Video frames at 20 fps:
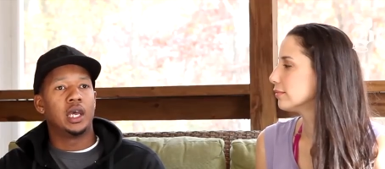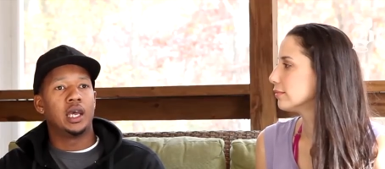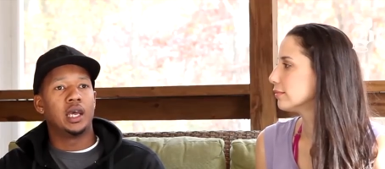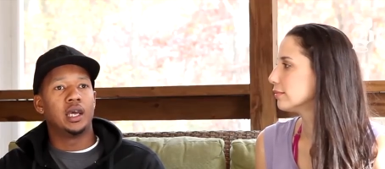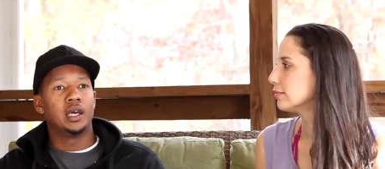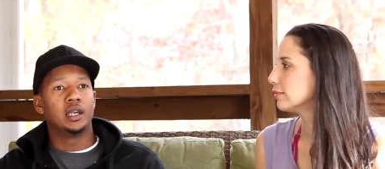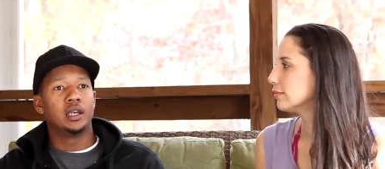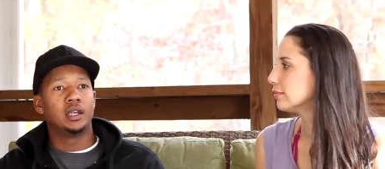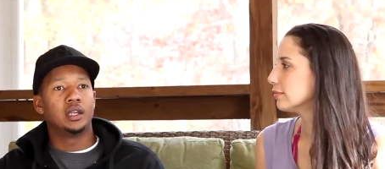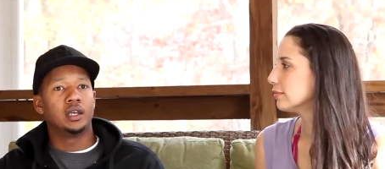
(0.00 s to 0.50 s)

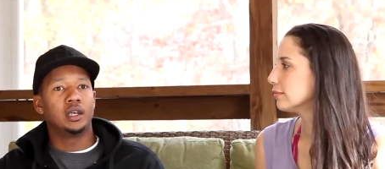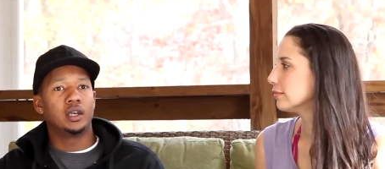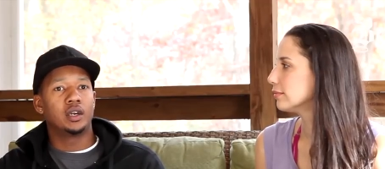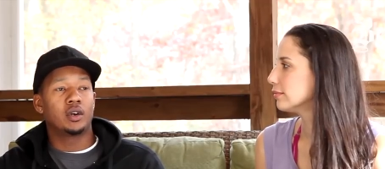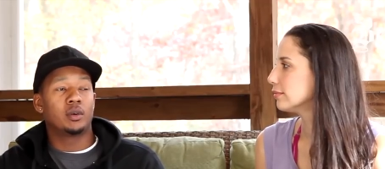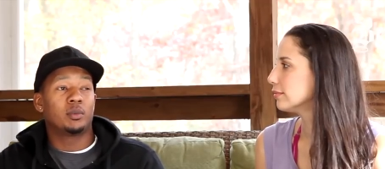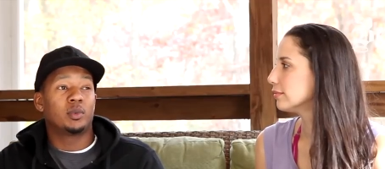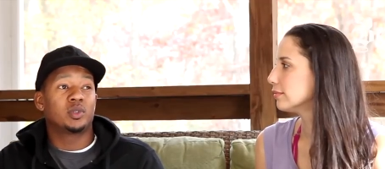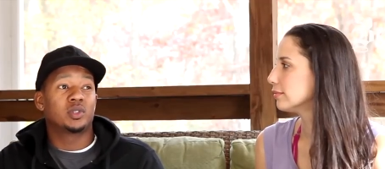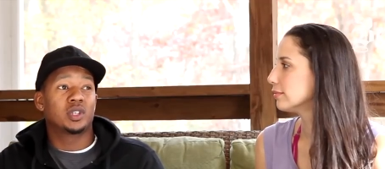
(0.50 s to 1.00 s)
Speaker 1: and it
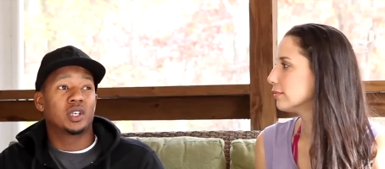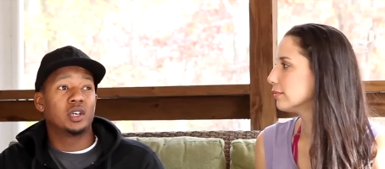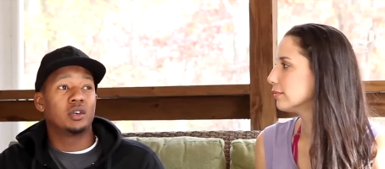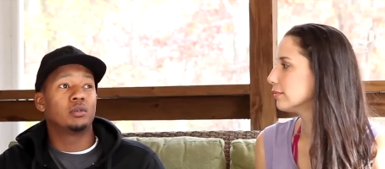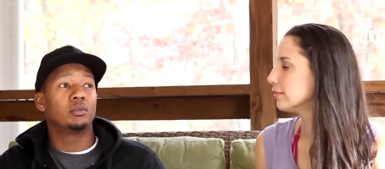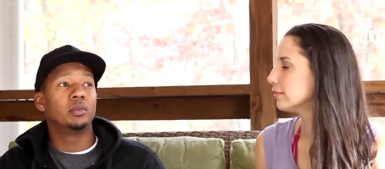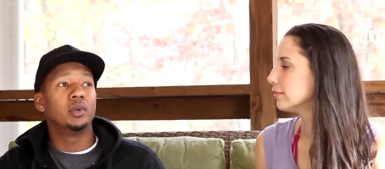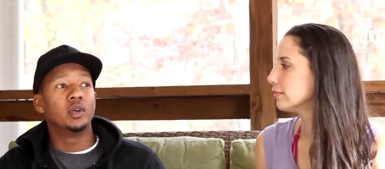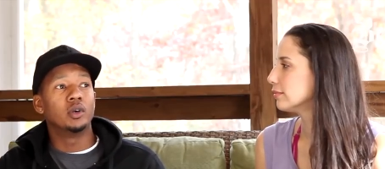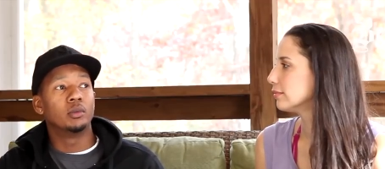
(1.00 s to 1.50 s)
almost
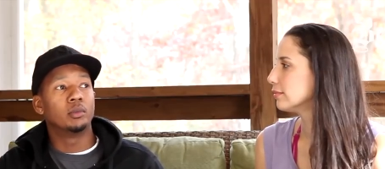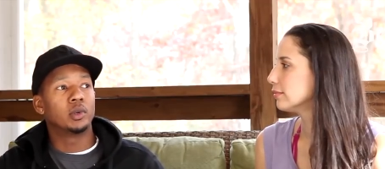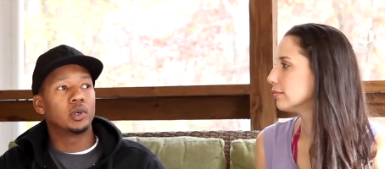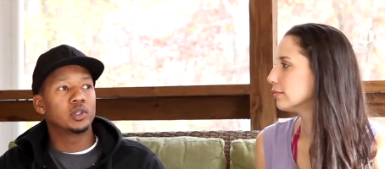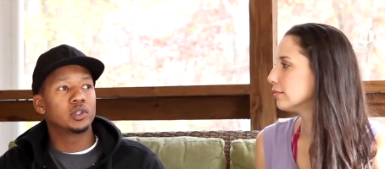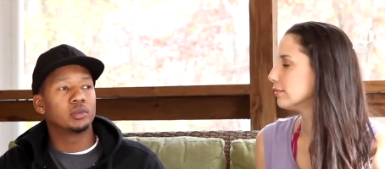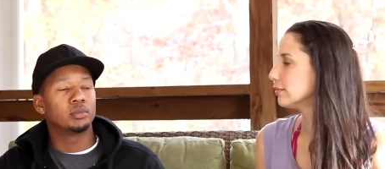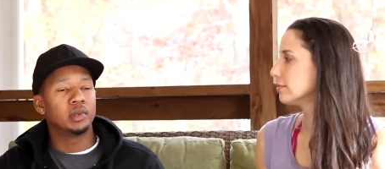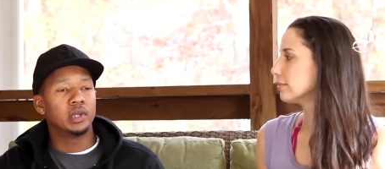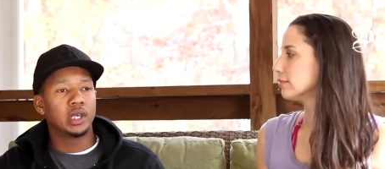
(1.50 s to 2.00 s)
killed me on
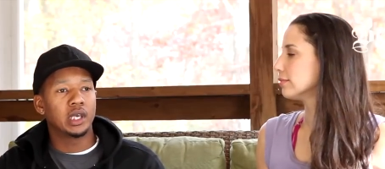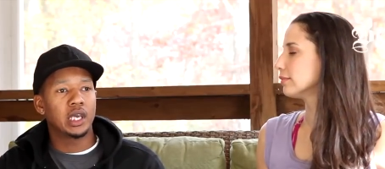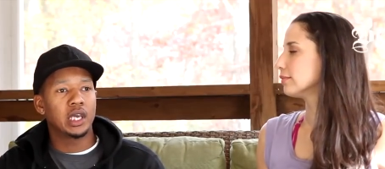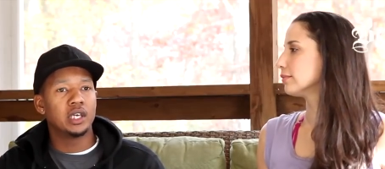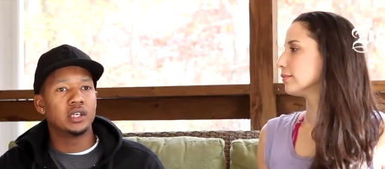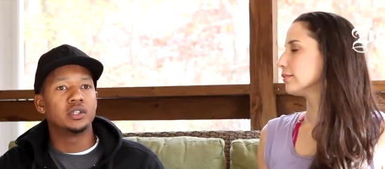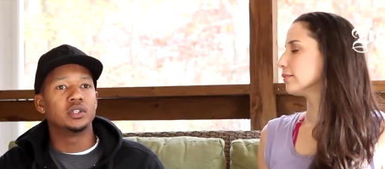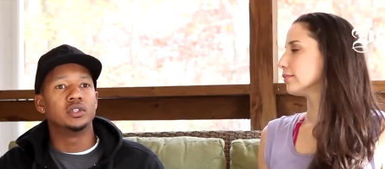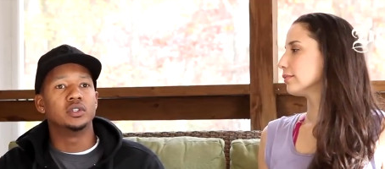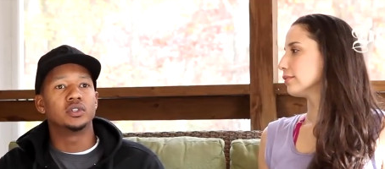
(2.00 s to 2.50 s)
multiple
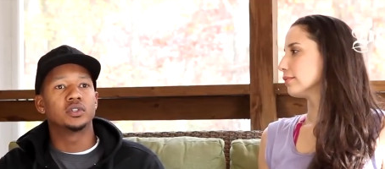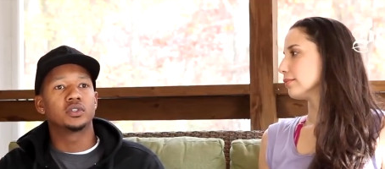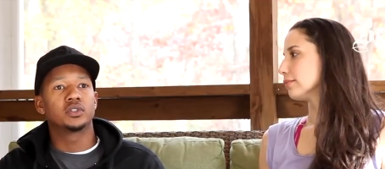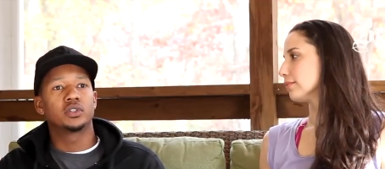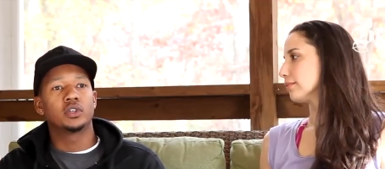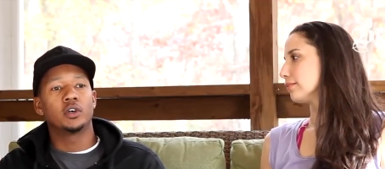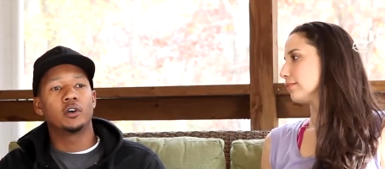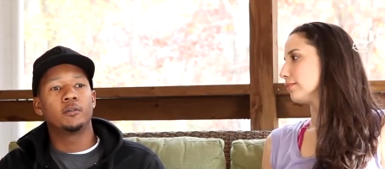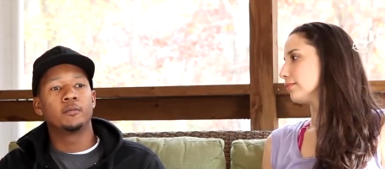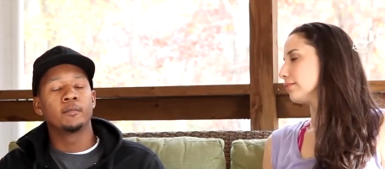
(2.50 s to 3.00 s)
occasions.
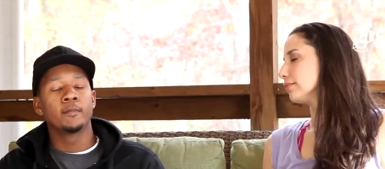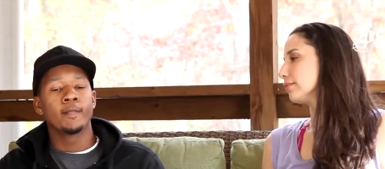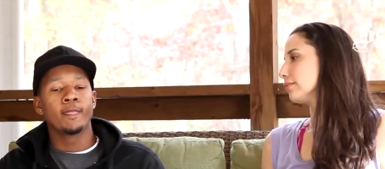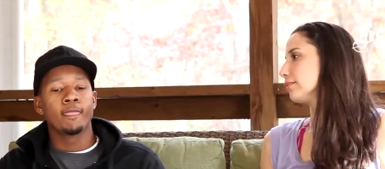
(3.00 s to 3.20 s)
So